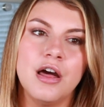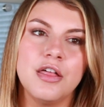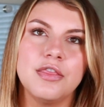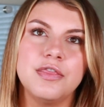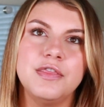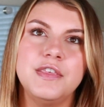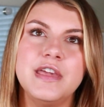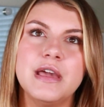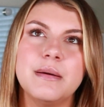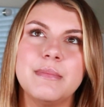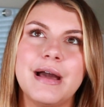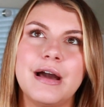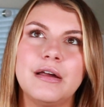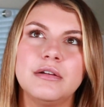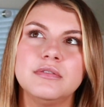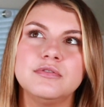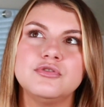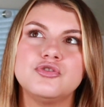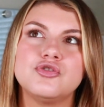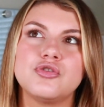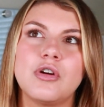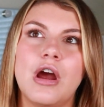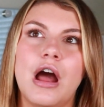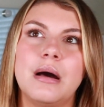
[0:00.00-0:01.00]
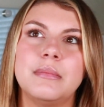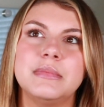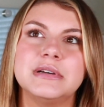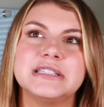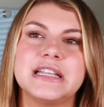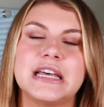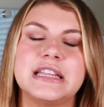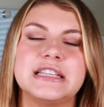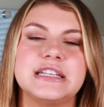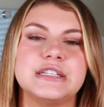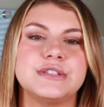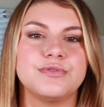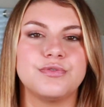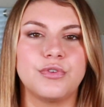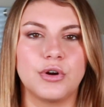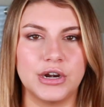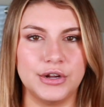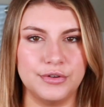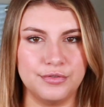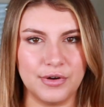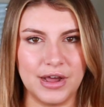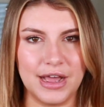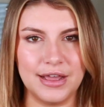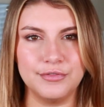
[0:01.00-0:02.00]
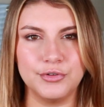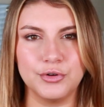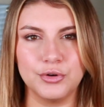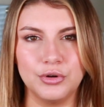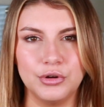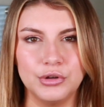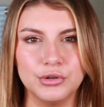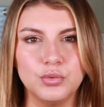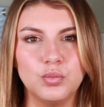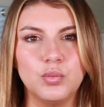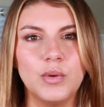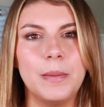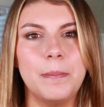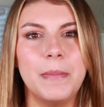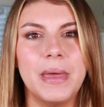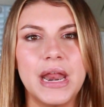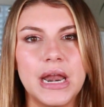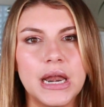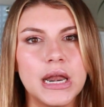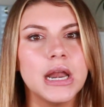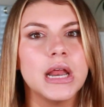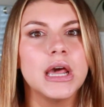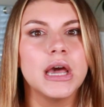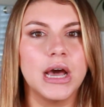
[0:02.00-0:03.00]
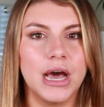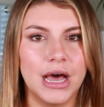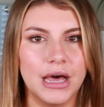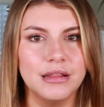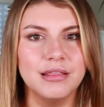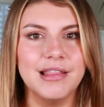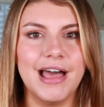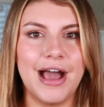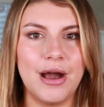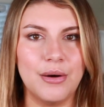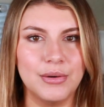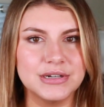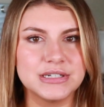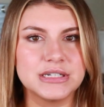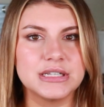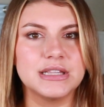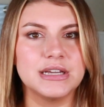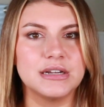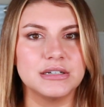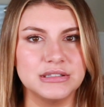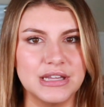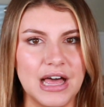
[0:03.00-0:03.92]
the amount of drama that these 45-year-old women allow into their